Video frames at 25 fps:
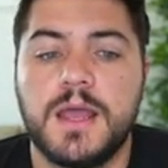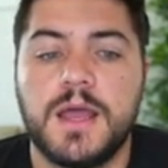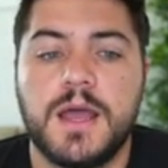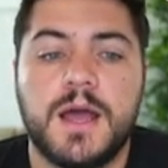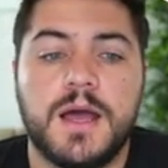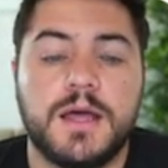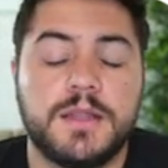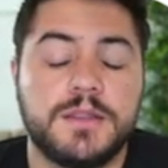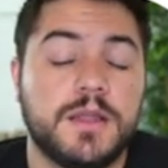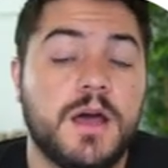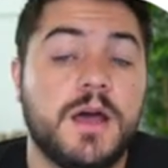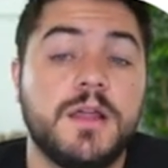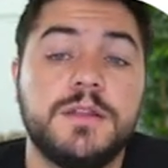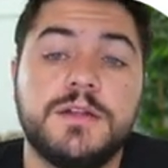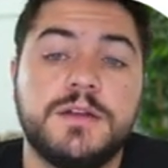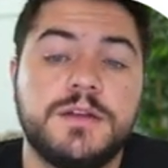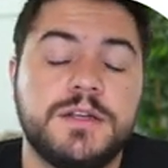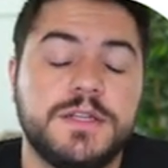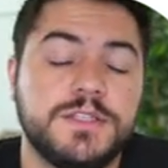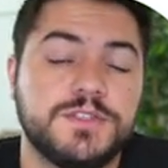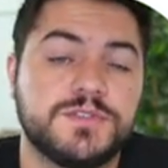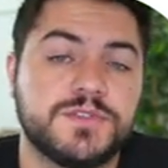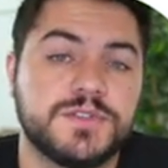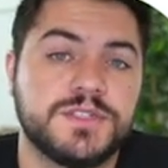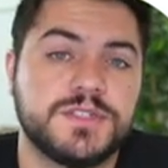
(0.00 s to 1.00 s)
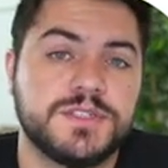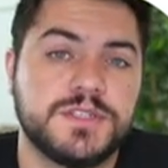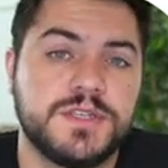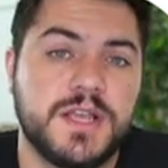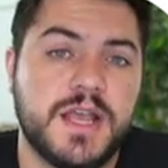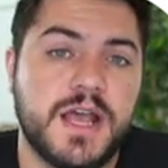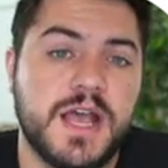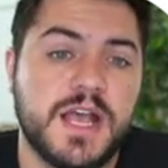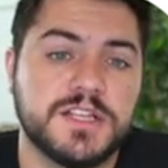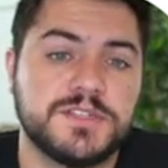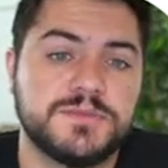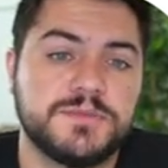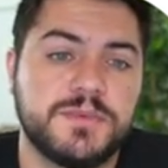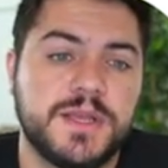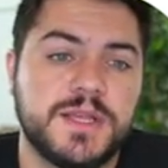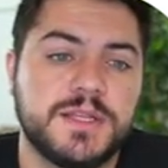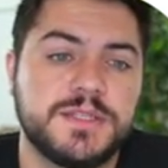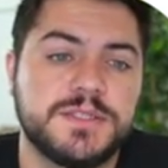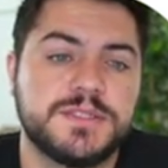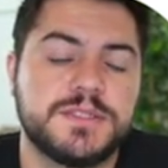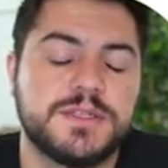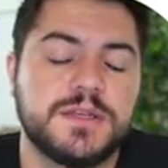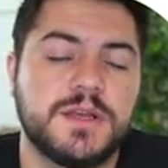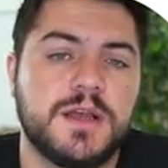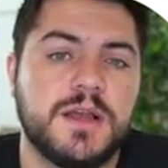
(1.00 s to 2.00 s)
Another interesting
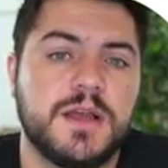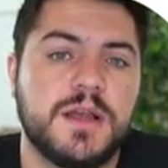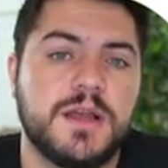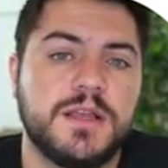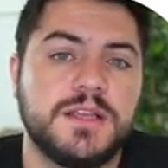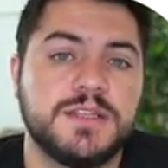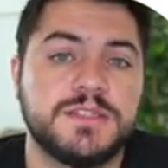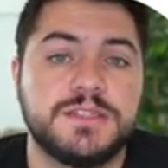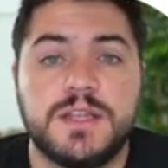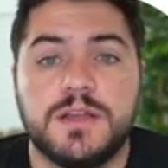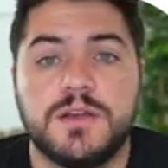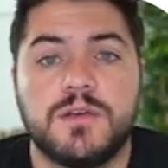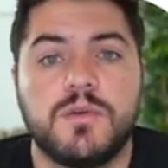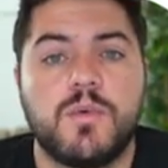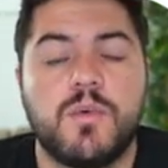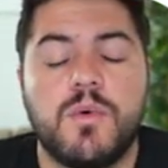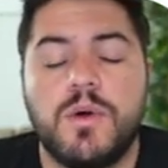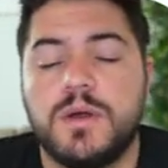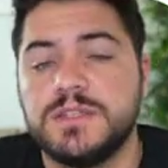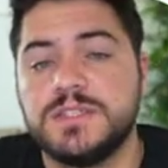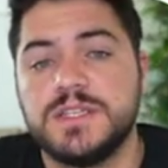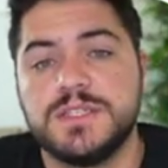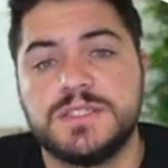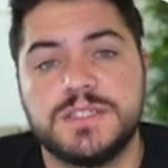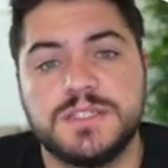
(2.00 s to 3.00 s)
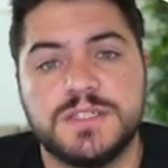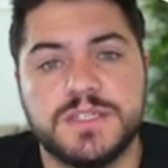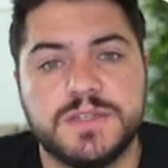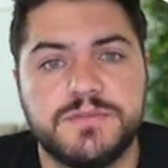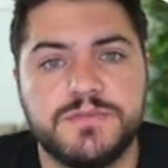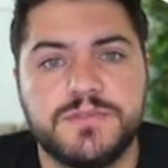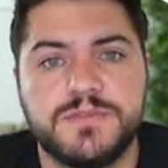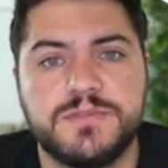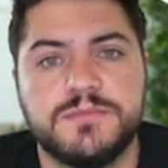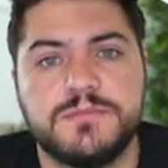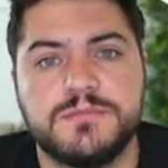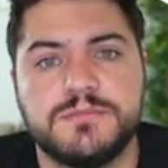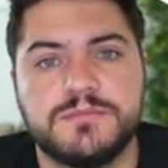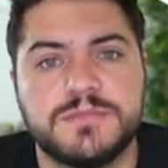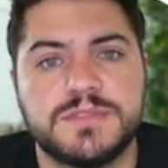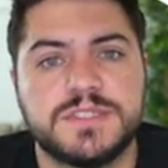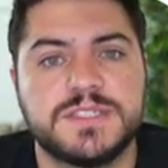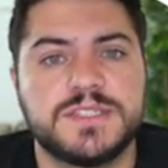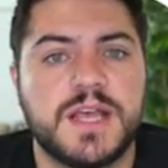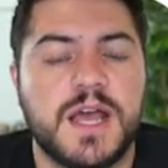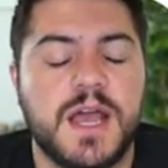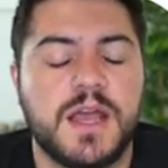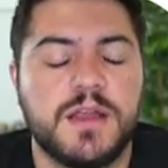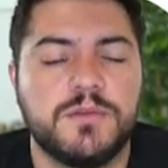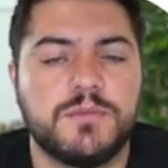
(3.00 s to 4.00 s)
aspect uh, is the quantitative side,